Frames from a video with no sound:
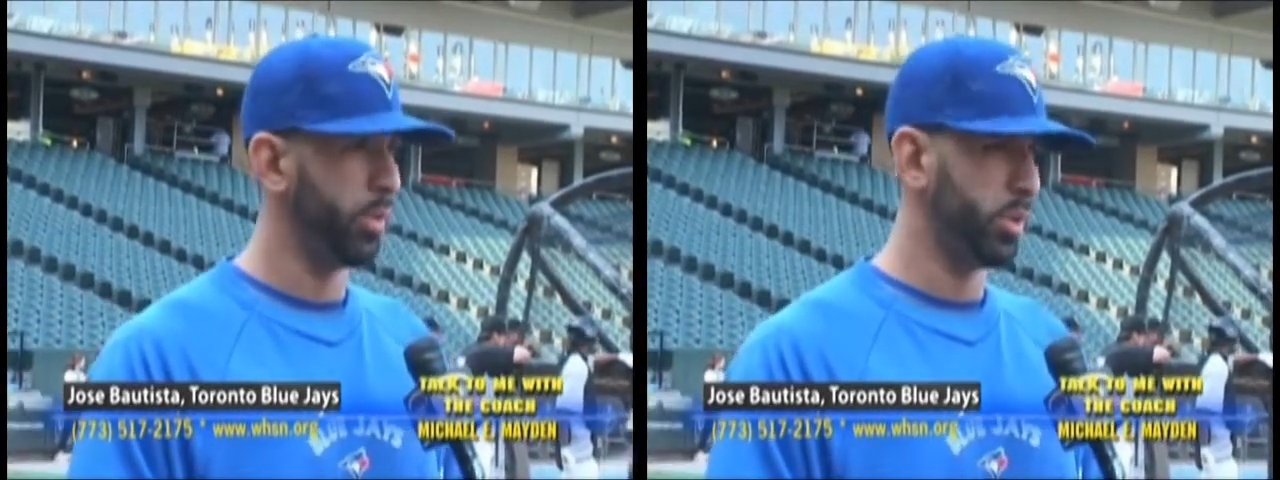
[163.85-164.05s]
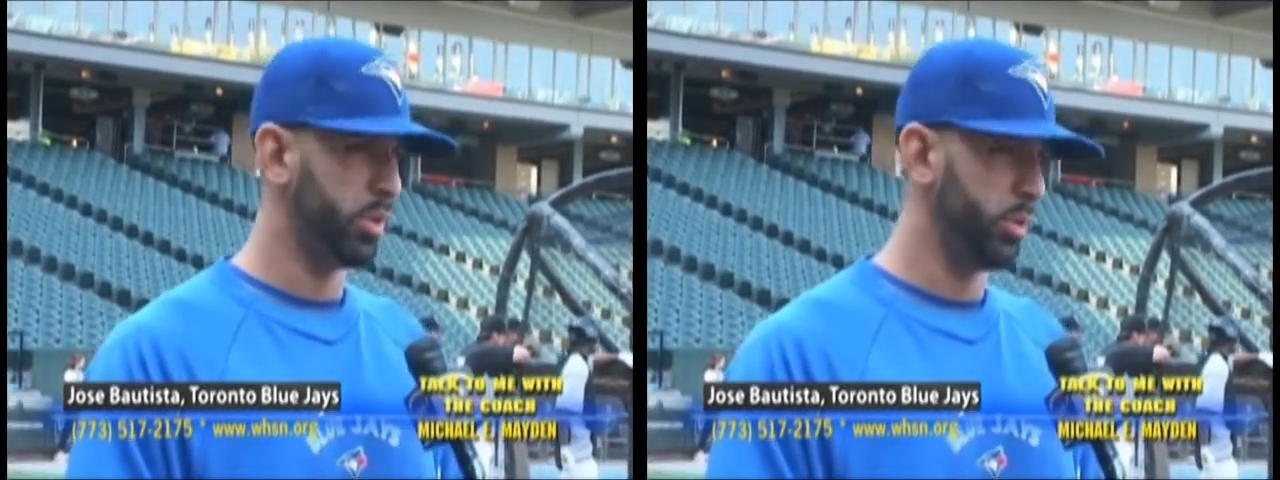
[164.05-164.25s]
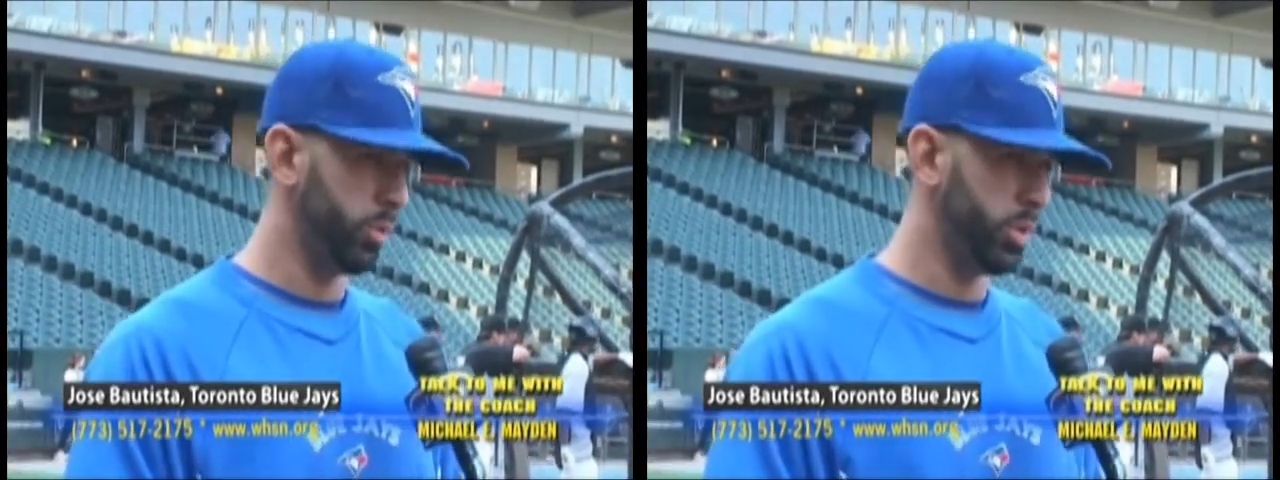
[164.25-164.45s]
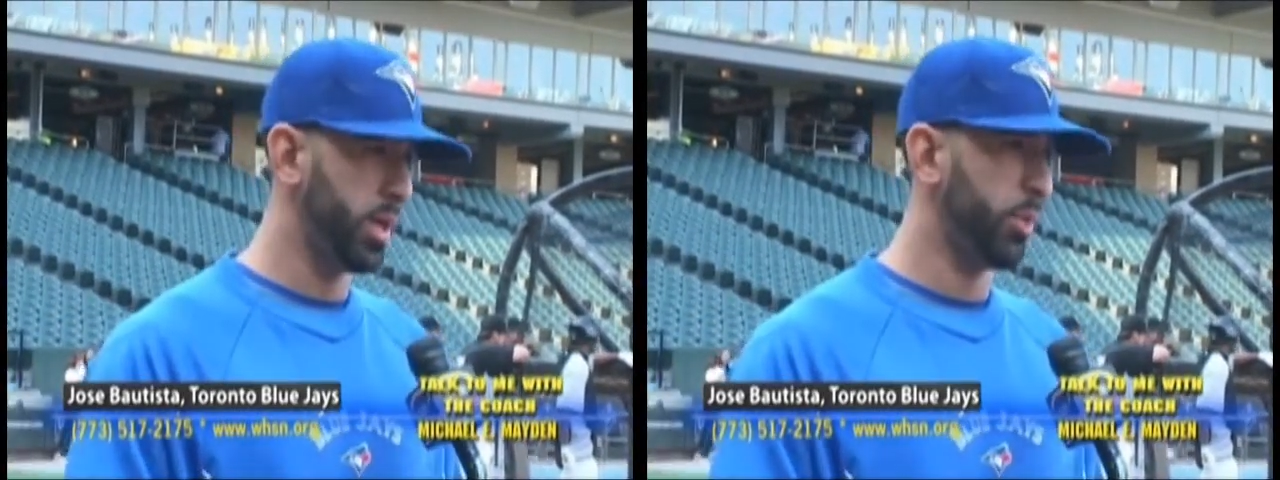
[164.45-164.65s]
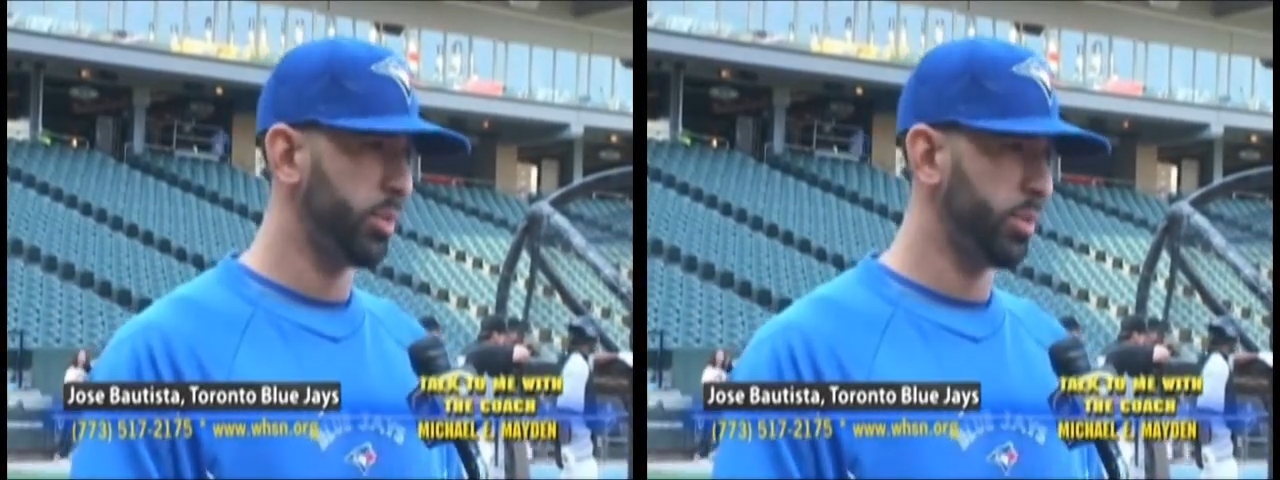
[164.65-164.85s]

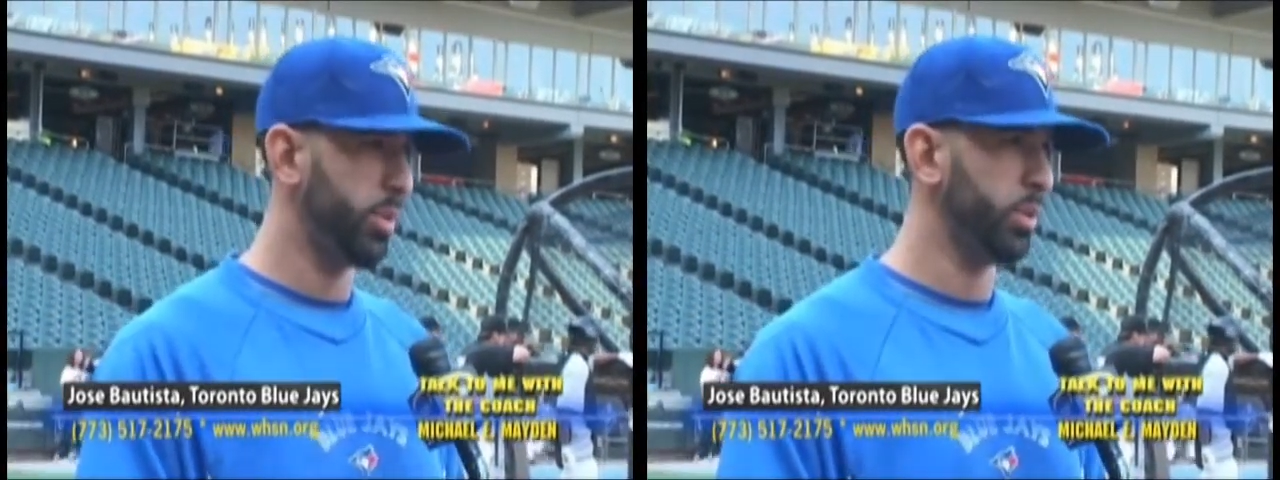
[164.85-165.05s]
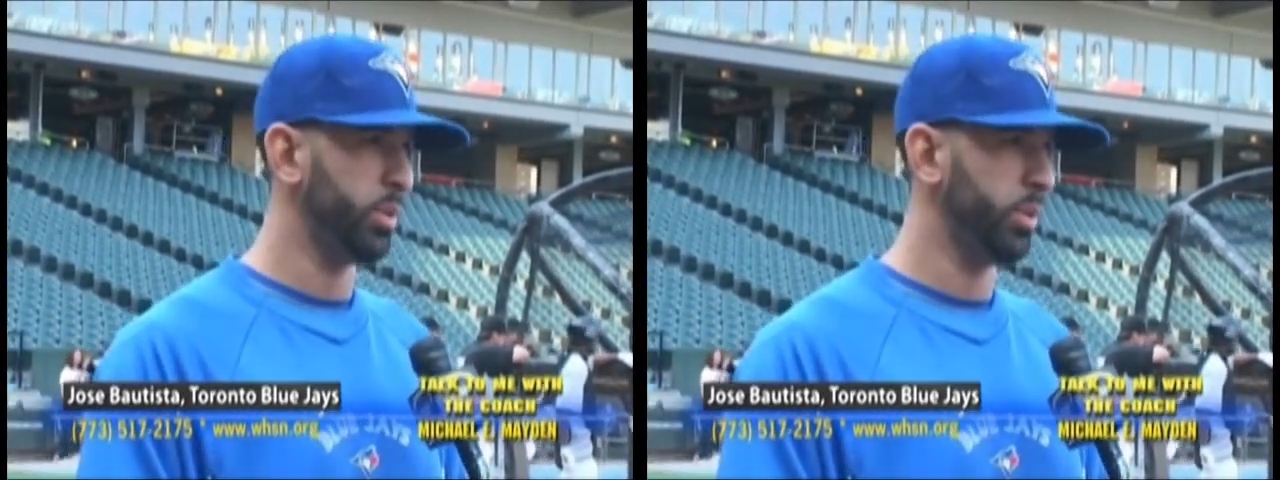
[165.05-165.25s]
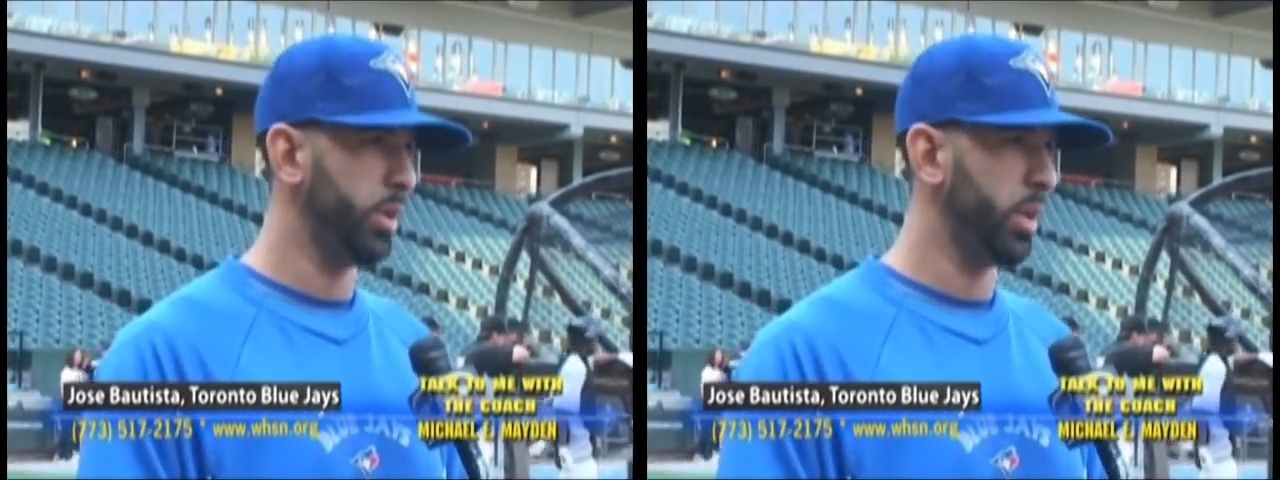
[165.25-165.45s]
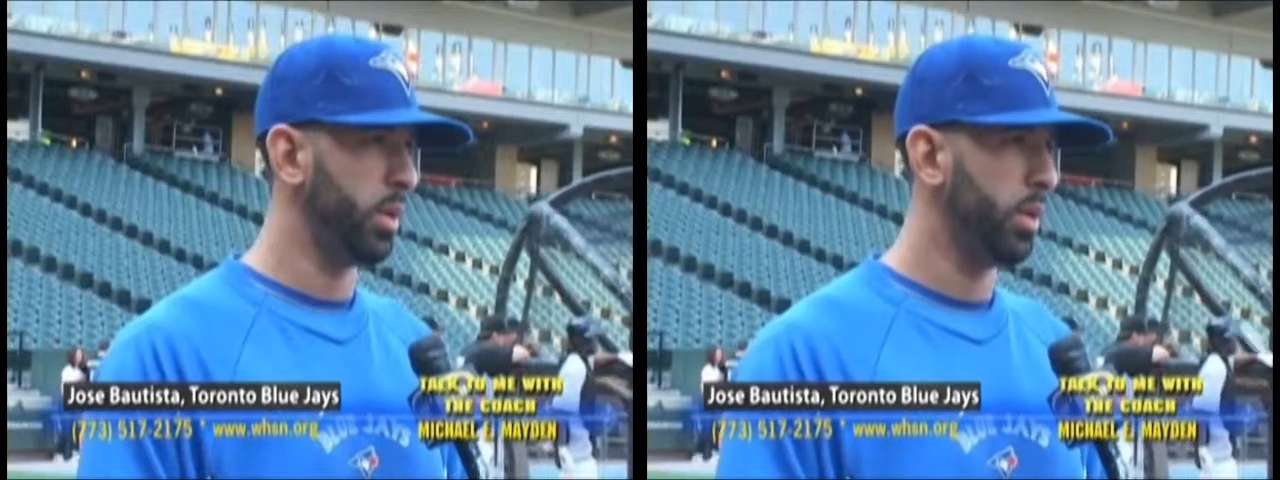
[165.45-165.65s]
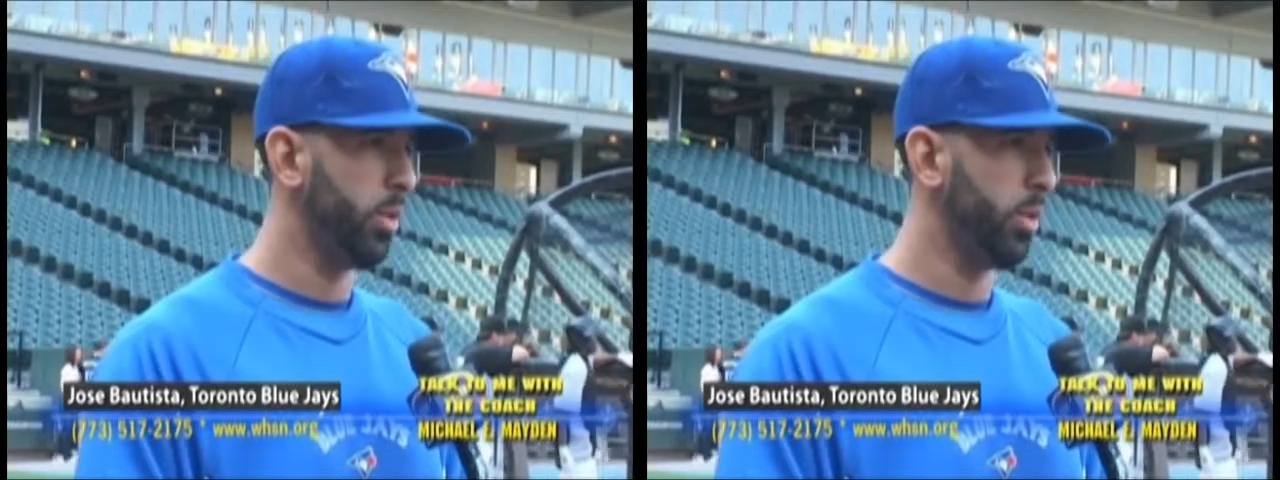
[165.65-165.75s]
which I was supposed to,